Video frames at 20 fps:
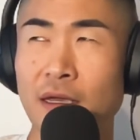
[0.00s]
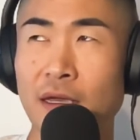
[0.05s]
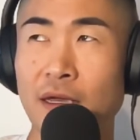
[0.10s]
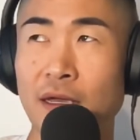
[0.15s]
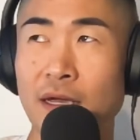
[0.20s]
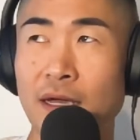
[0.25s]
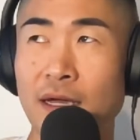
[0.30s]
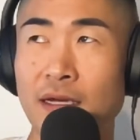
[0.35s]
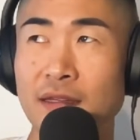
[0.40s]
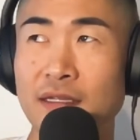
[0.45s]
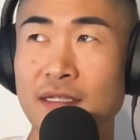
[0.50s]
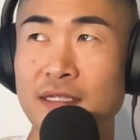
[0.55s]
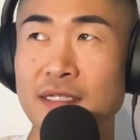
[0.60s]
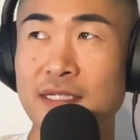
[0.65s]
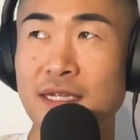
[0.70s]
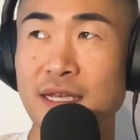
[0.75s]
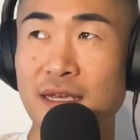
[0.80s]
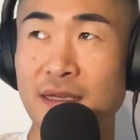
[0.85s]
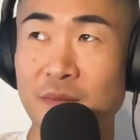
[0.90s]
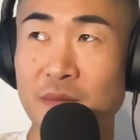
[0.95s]
at the
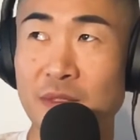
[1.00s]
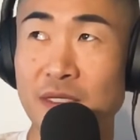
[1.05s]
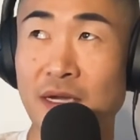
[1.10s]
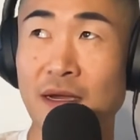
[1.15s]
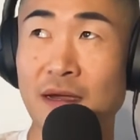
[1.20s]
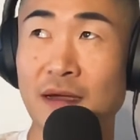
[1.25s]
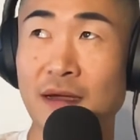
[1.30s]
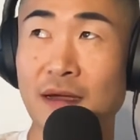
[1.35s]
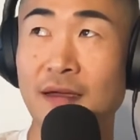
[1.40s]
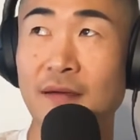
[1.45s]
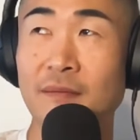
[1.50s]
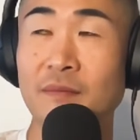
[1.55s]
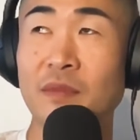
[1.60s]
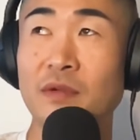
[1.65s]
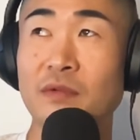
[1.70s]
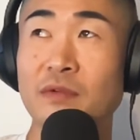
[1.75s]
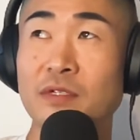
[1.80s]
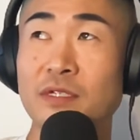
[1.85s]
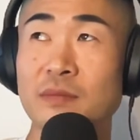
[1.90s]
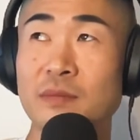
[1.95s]
same time,
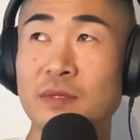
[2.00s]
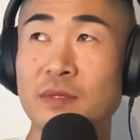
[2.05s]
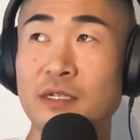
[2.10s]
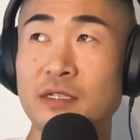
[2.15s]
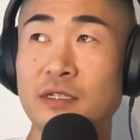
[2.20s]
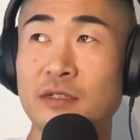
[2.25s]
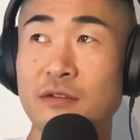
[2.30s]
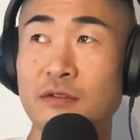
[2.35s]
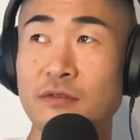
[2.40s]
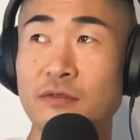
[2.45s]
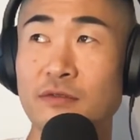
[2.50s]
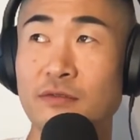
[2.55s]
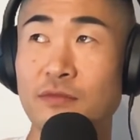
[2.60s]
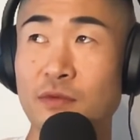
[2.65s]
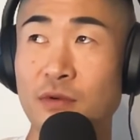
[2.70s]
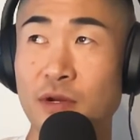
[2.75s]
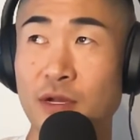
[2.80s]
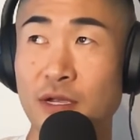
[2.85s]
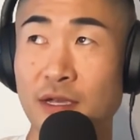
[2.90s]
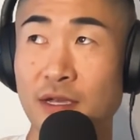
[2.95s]
there was something so
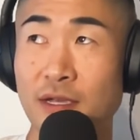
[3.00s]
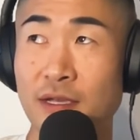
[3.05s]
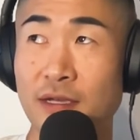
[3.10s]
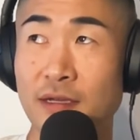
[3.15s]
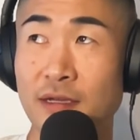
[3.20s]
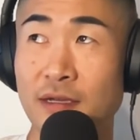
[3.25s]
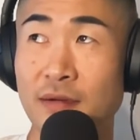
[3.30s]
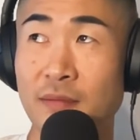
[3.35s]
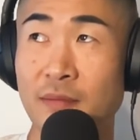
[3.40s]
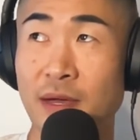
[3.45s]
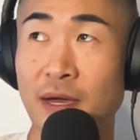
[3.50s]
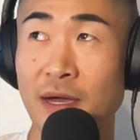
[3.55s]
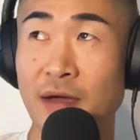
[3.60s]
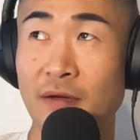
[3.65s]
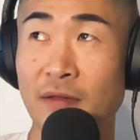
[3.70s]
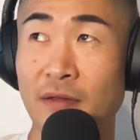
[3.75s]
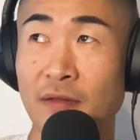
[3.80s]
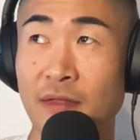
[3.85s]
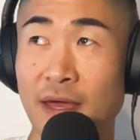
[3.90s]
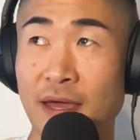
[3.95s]
freeing
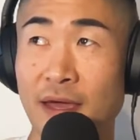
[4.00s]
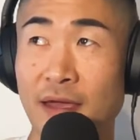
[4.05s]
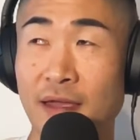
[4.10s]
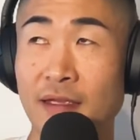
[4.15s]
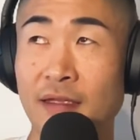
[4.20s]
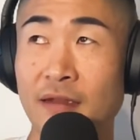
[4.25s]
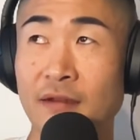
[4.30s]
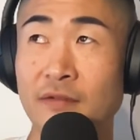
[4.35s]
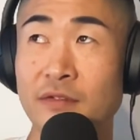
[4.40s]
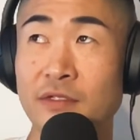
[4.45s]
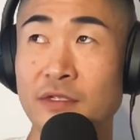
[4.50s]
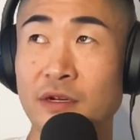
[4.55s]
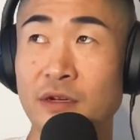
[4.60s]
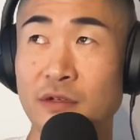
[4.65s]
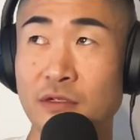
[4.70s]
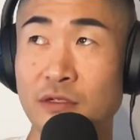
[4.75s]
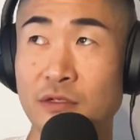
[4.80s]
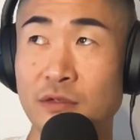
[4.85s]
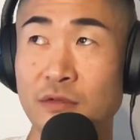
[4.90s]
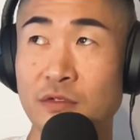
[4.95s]
about that. And it was
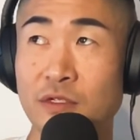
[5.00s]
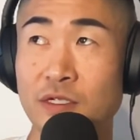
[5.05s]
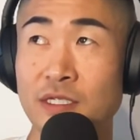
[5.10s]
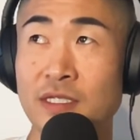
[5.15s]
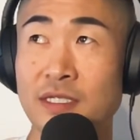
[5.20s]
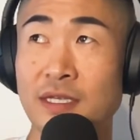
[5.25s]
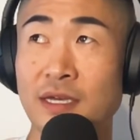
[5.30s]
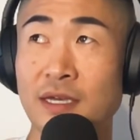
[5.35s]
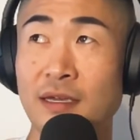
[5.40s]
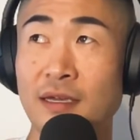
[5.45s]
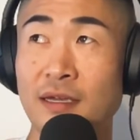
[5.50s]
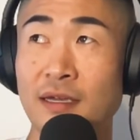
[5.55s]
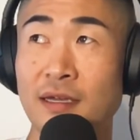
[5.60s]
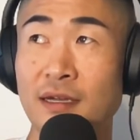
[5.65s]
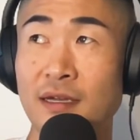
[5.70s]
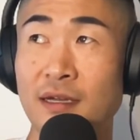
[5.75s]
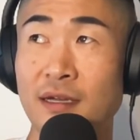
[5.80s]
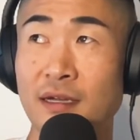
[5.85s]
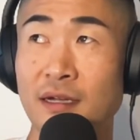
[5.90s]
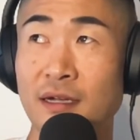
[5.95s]
also just like,
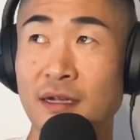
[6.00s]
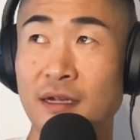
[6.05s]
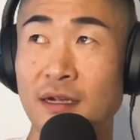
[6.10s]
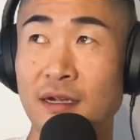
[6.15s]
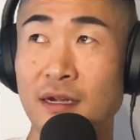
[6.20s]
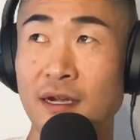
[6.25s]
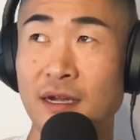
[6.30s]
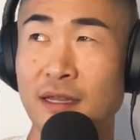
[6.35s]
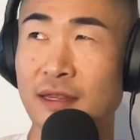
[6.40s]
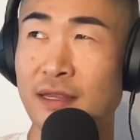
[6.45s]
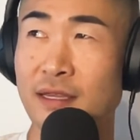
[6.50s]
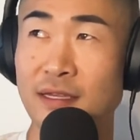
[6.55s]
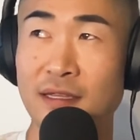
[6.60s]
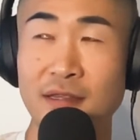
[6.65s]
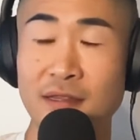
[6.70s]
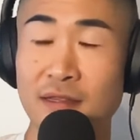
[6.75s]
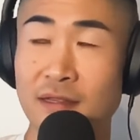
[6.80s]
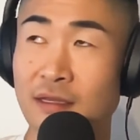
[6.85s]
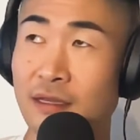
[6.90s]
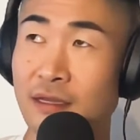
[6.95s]
I think
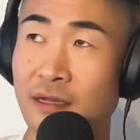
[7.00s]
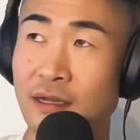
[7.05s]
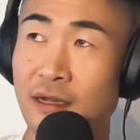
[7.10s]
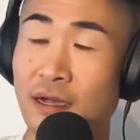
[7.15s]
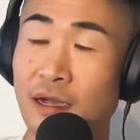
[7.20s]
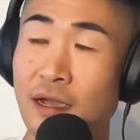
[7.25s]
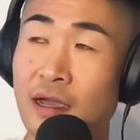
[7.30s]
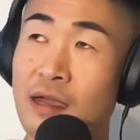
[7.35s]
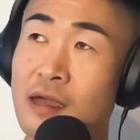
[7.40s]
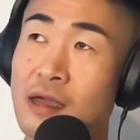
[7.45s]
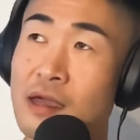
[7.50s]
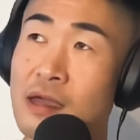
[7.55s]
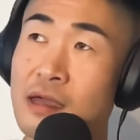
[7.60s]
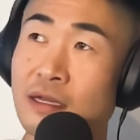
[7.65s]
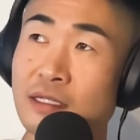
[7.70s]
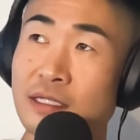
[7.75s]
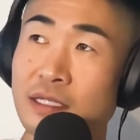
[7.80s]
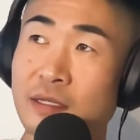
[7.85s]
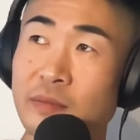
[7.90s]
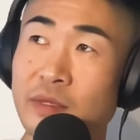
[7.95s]

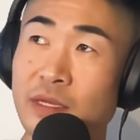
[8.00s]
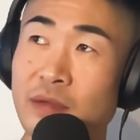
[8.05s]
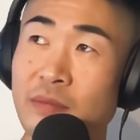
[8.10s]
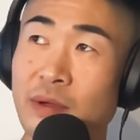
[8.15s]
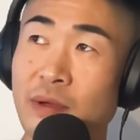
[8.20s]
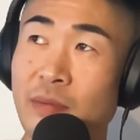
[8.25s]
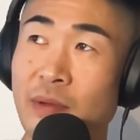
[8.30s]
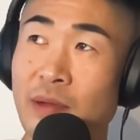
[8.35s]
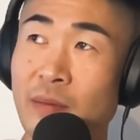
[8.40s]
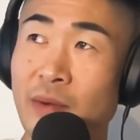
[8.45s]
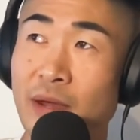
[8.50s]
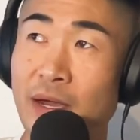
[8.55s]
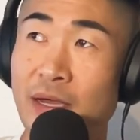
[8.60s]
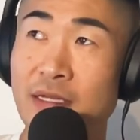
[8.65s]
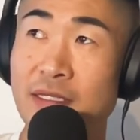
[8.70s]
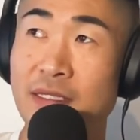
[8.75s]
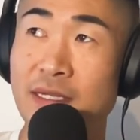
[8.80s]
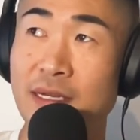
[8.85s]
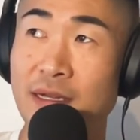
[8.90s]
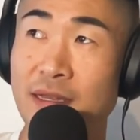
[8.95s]
something about my
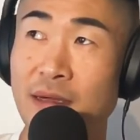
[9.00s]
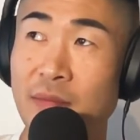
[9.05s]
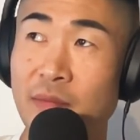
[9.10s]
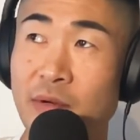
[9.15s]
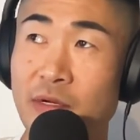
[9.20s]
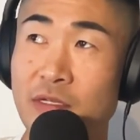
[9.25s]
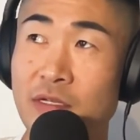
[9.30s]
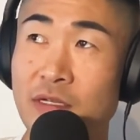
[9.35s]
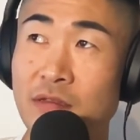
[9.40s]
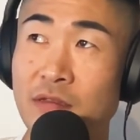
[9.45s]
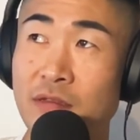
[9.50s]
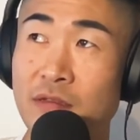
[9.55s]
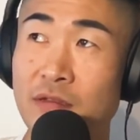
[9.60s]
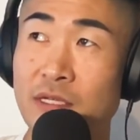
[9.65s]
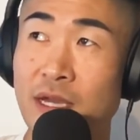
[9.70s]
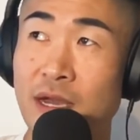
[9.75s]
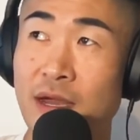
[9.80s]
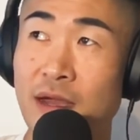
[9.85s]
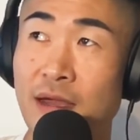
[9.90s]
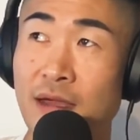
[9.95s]
mindset at that particular
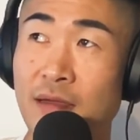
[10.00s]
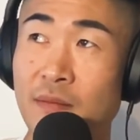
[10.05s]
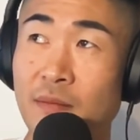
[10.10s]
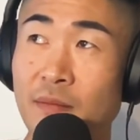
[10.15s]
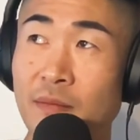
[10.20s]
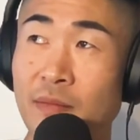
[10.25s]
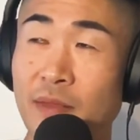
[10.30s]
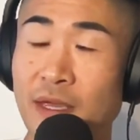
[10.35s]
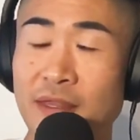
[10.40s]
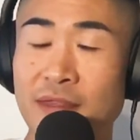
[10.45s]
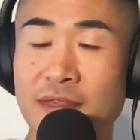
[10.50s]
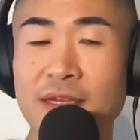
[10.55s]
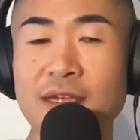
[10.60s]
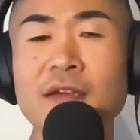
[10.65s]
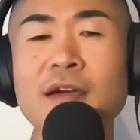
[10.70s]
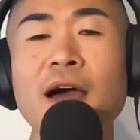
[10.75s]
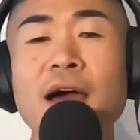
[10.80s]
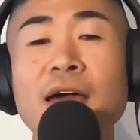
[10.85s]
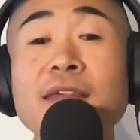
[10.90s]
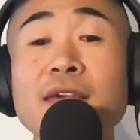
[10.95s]
time. I think
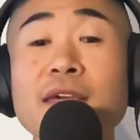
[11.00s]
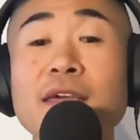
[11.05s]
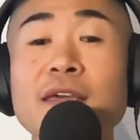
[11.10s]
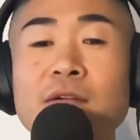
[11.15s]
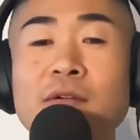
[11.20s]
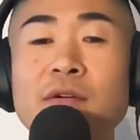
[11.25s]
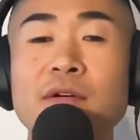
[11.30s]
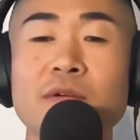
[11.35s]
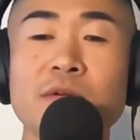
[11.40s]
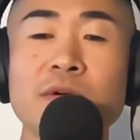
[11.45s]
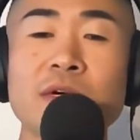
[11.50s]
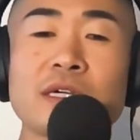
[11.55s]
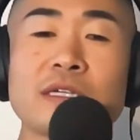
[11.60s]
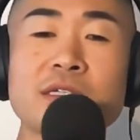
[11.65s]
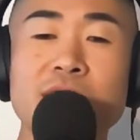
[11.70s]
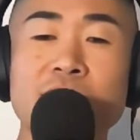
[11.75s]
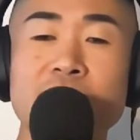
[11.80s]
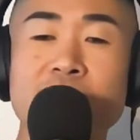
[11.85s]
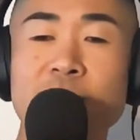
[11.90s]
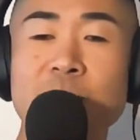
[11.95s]
you know what it
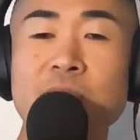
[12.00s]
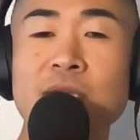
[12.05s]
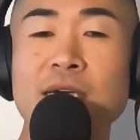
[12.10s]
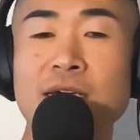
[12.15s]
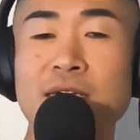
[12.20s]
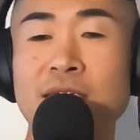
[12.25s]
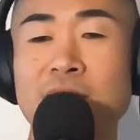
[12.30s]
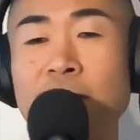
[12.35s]
was, is because